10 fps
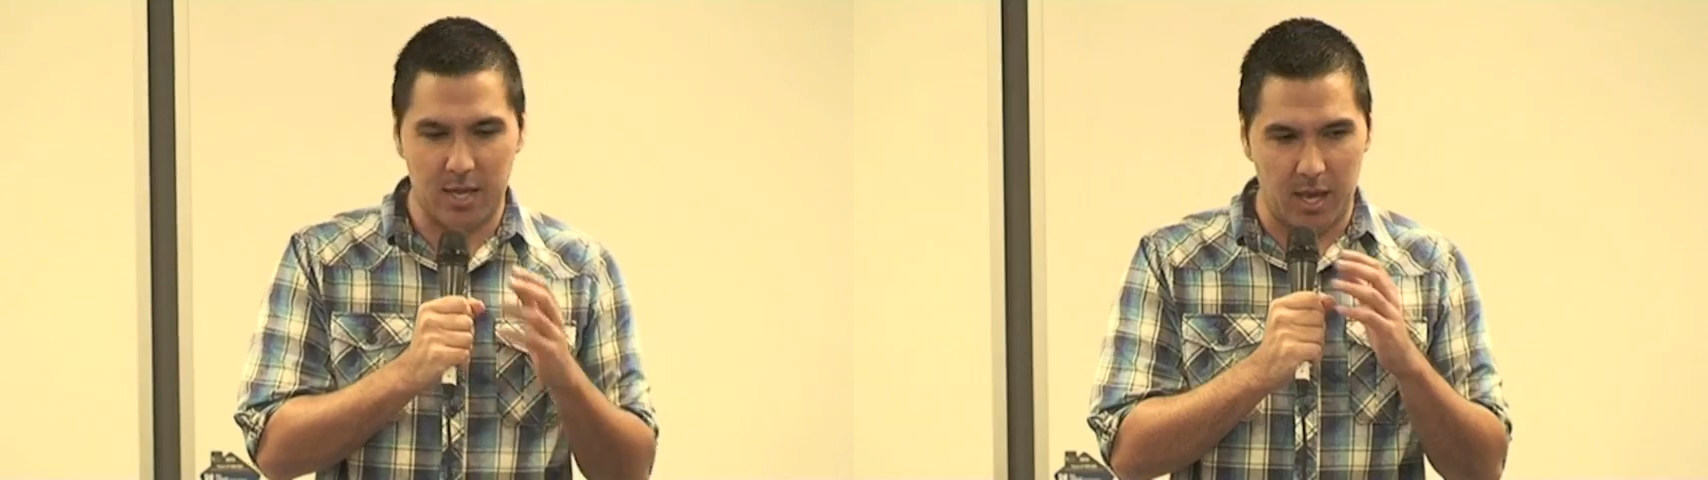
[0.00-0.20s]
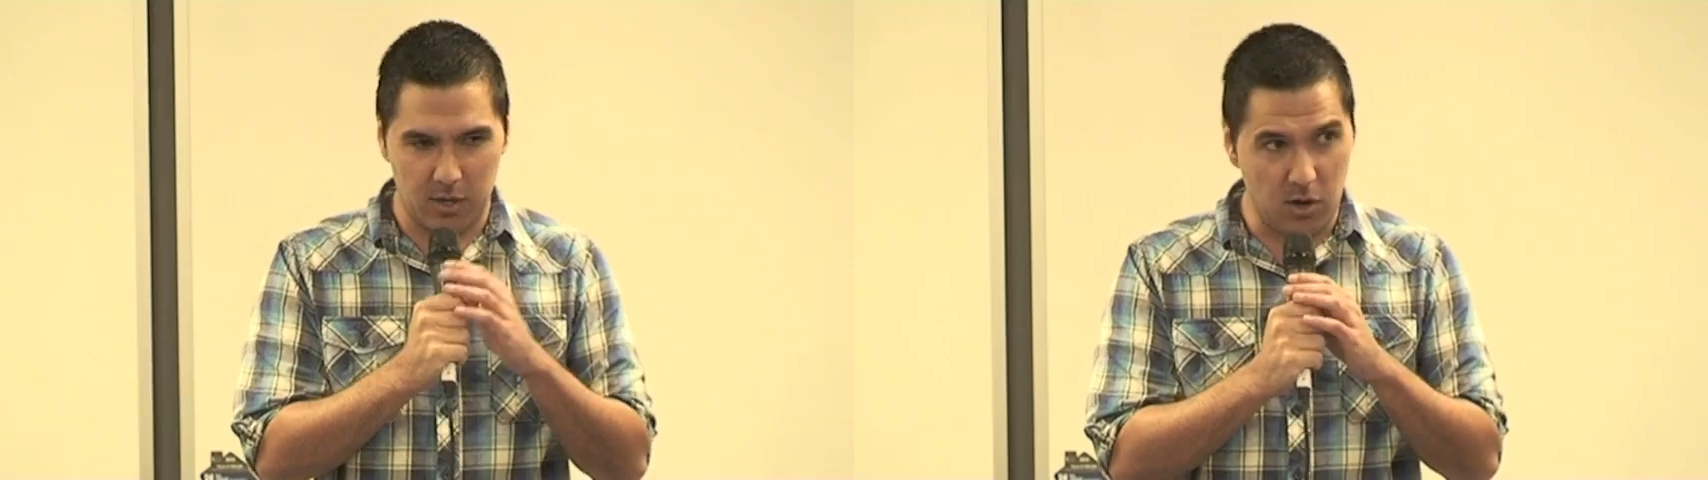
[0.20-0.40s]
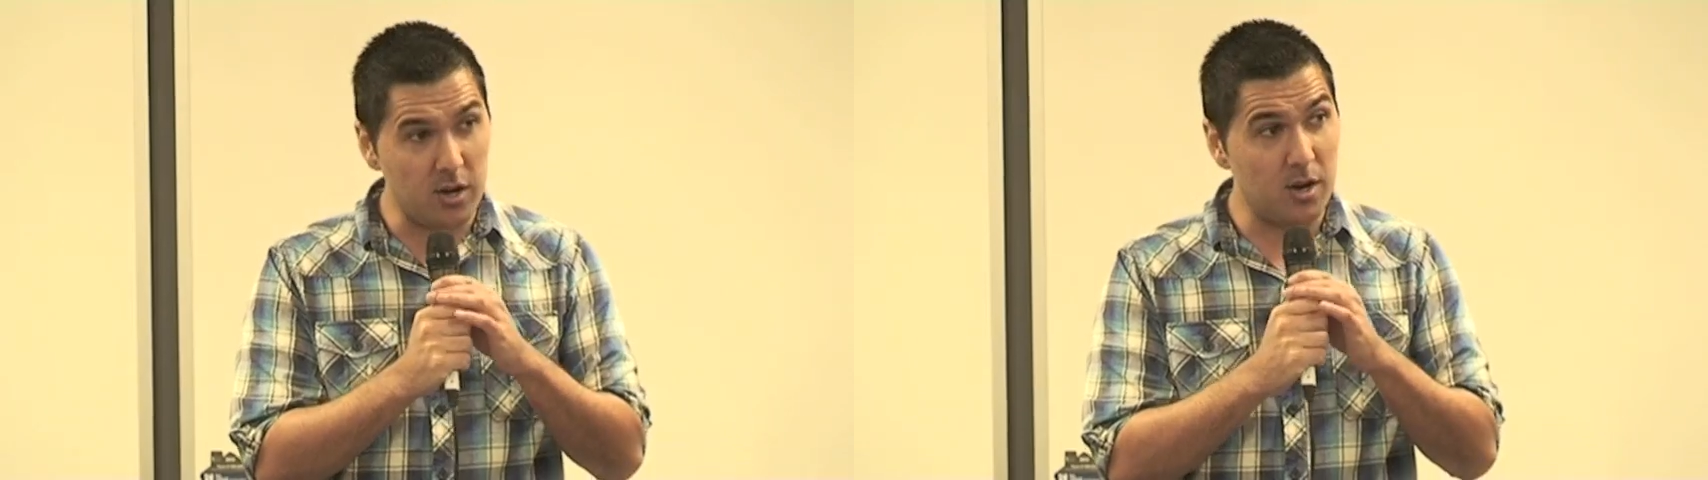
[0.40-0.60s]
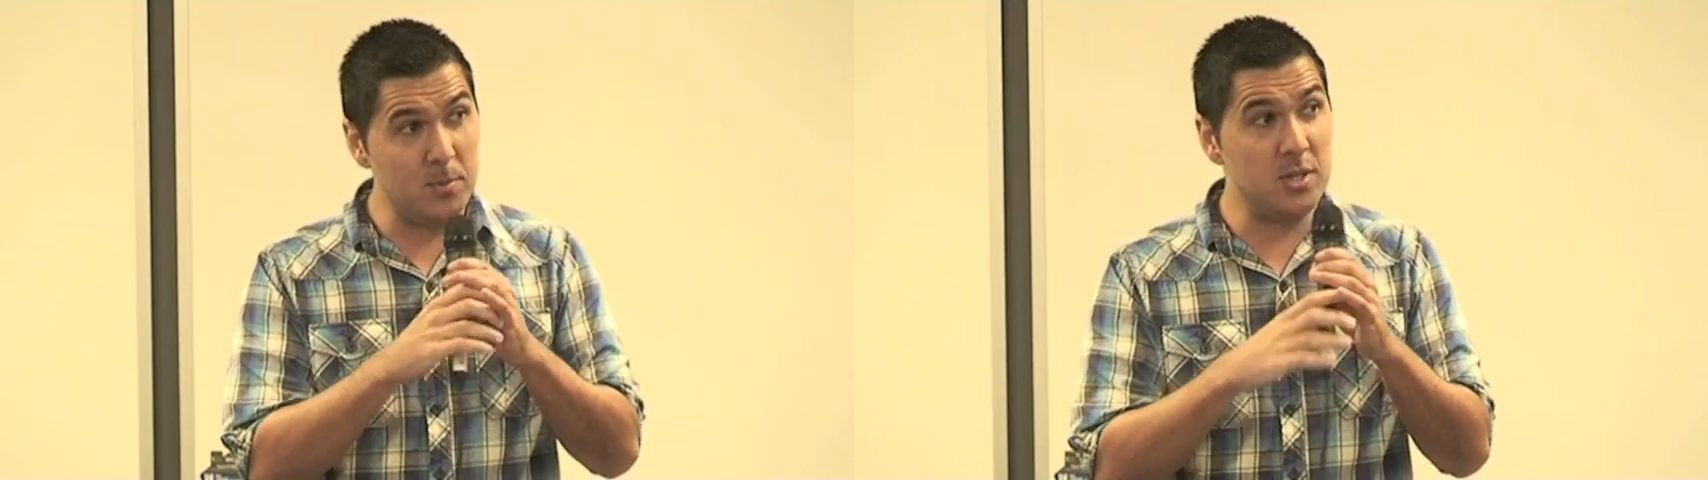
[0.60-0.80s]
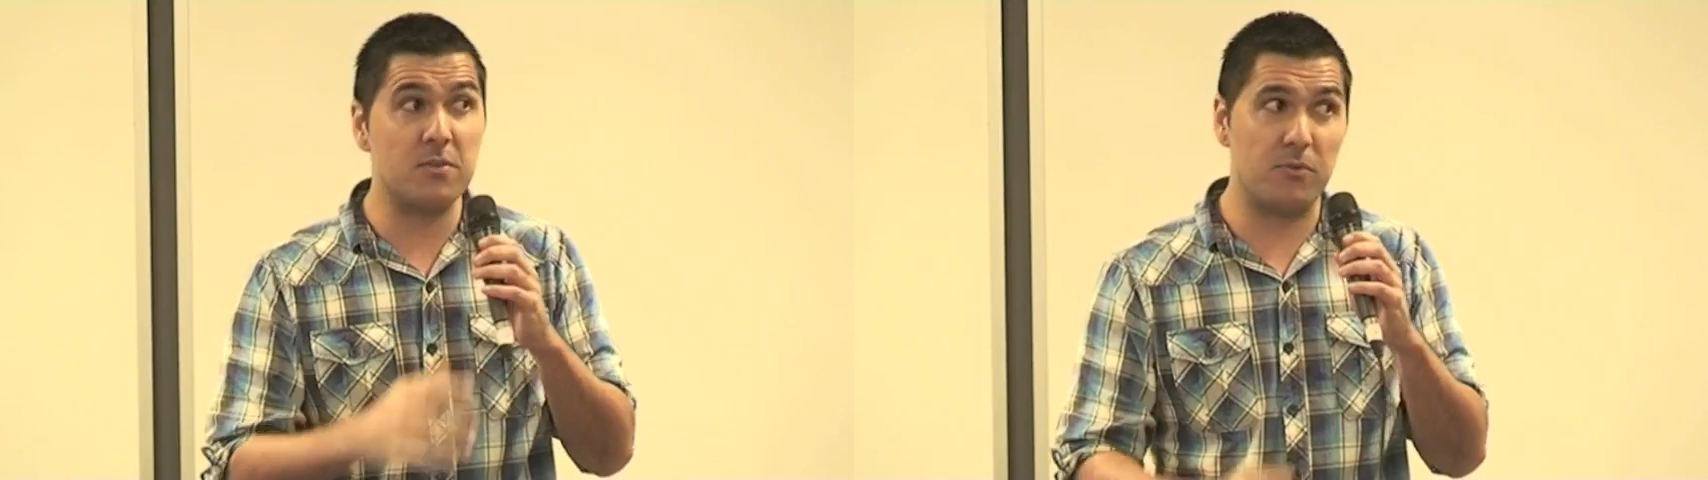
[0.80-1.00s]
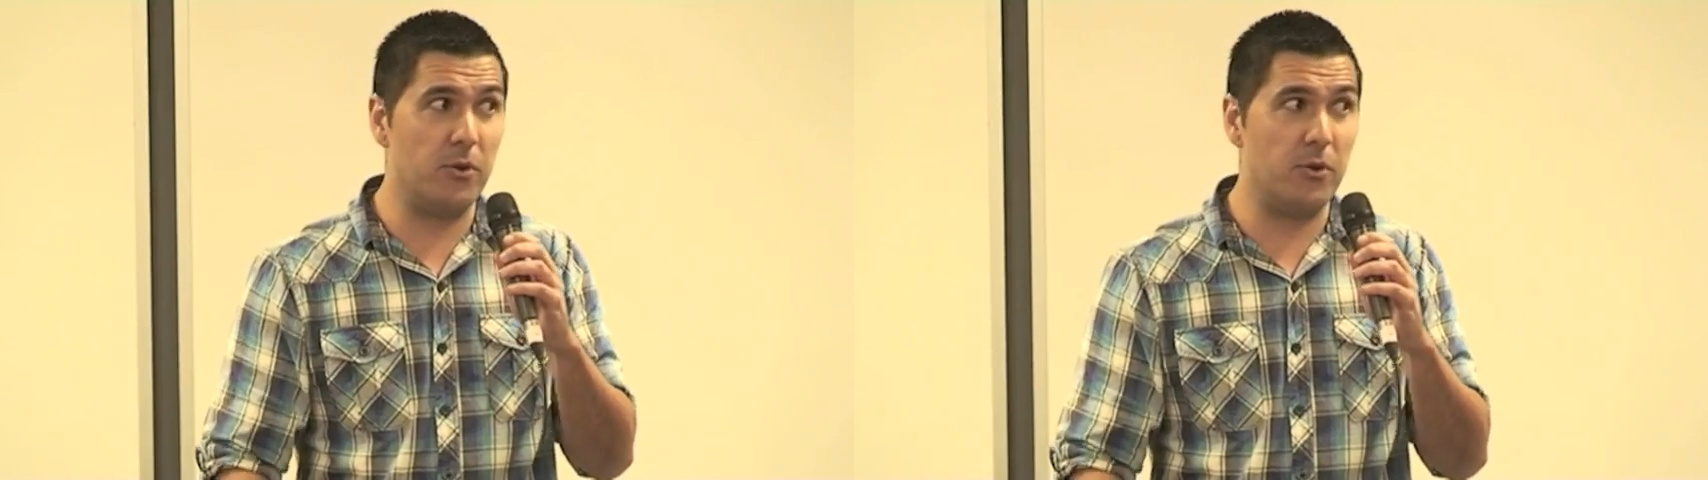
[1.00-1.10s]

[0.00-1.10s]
okay, God, I'm in this for